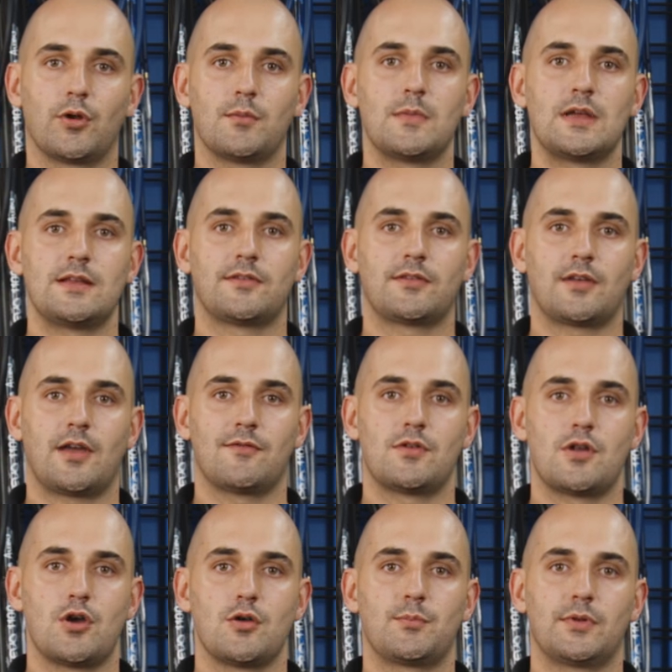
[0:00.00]
what it means to have
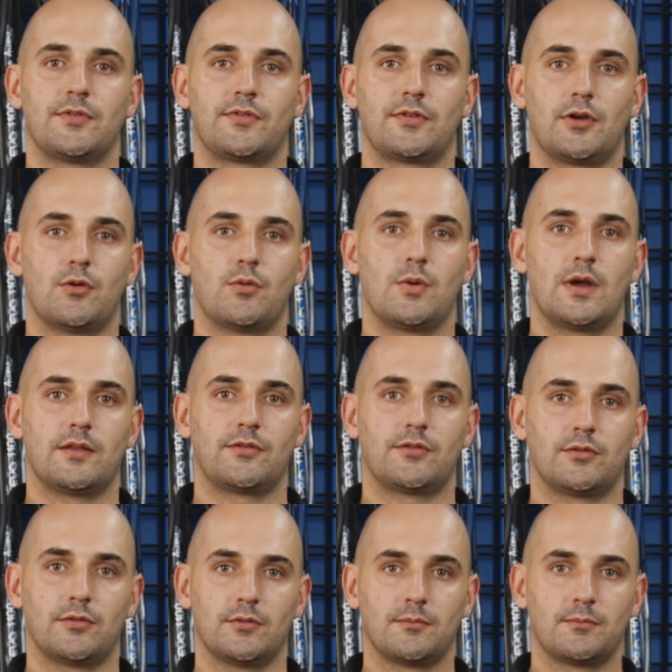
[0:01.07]
an open sole
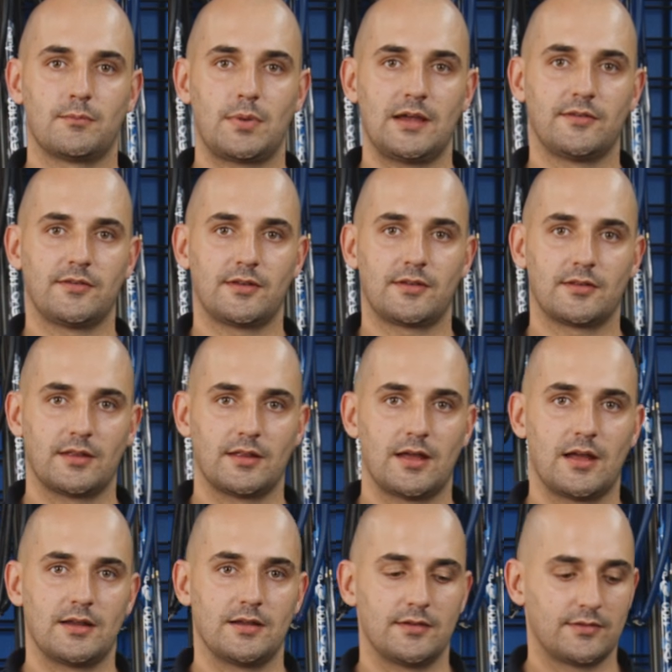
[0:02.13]
wetsuit, basically
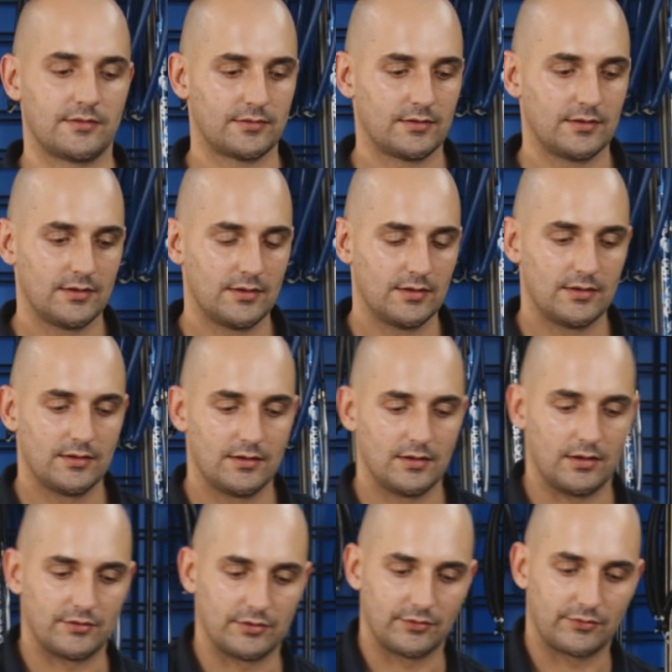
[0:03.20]
that is,
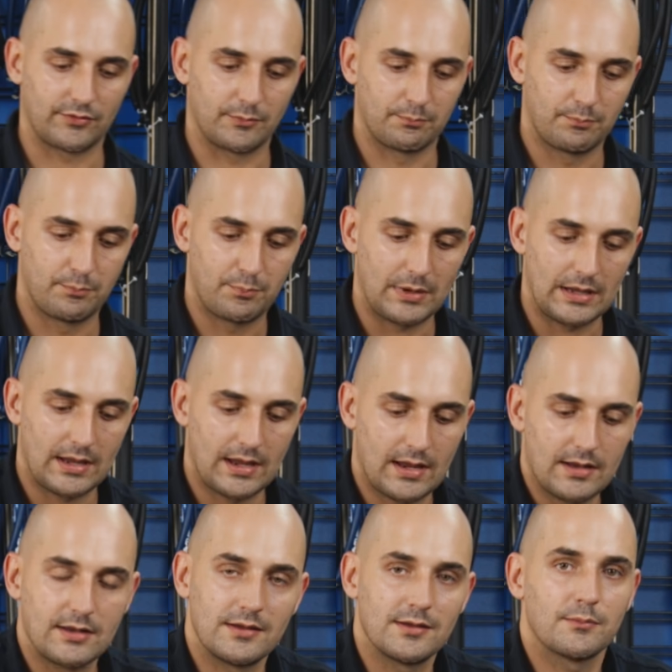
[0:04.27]
it's just the
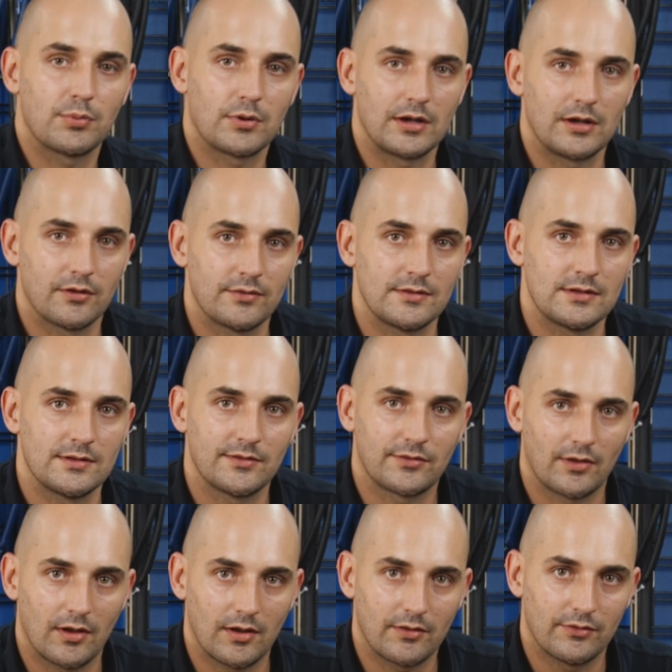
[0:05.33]
bare neoprene on the
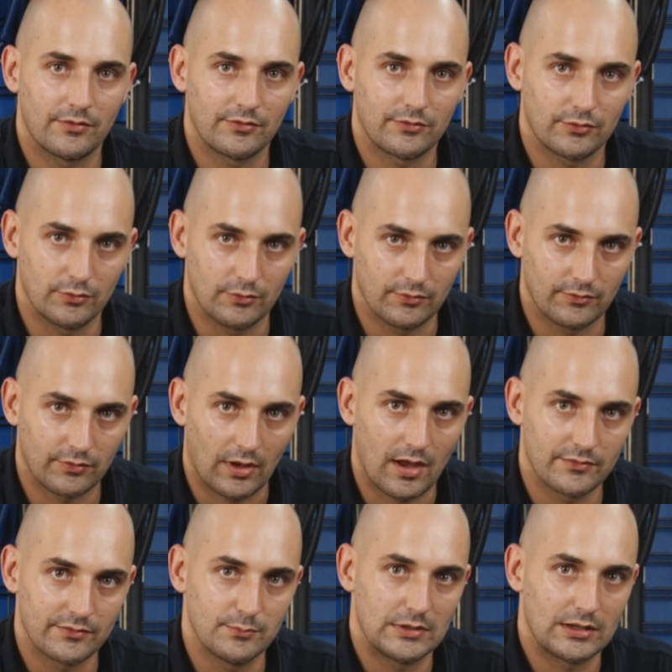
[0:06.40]
inside of the suit, so it
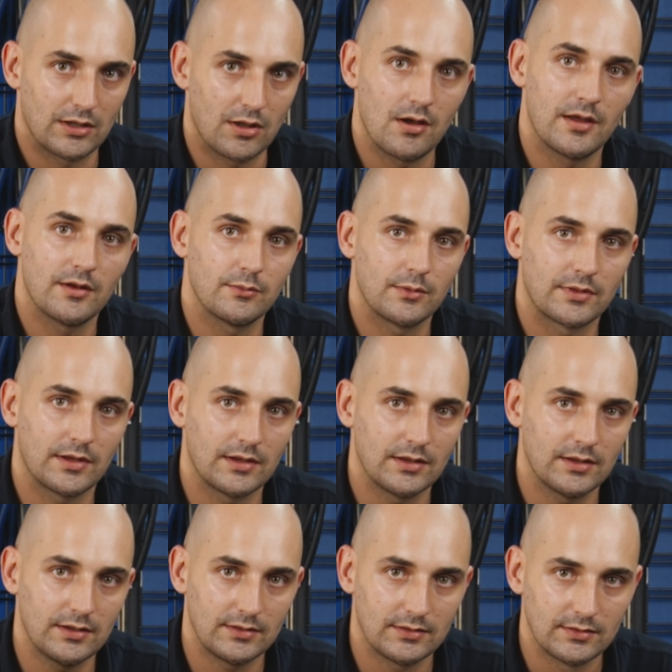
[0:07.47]
hasn't been lined with
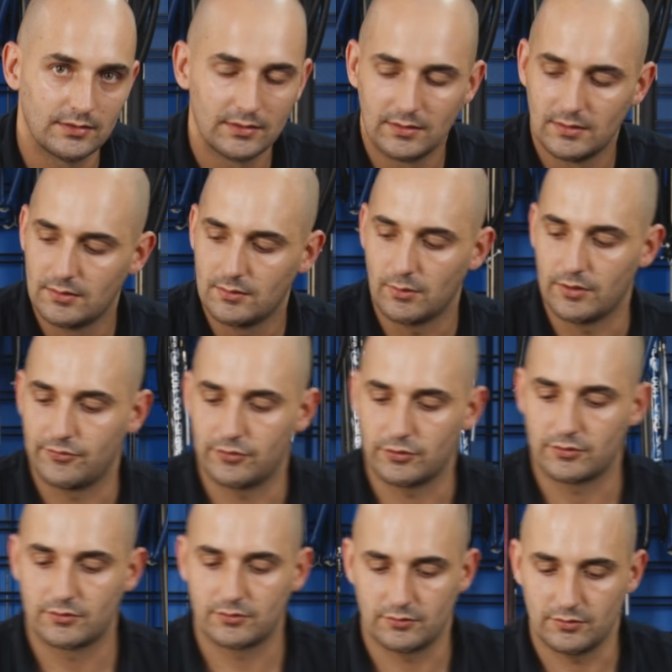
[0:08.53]
anything. Whereas
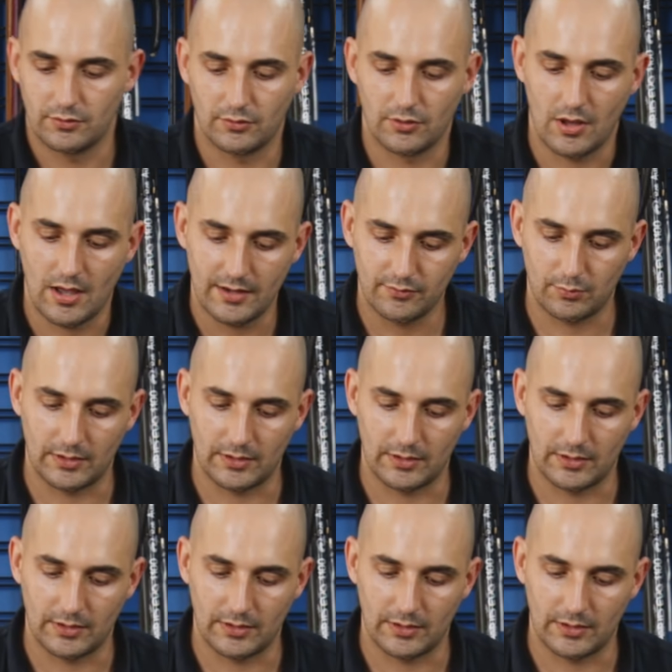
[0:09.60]
your lined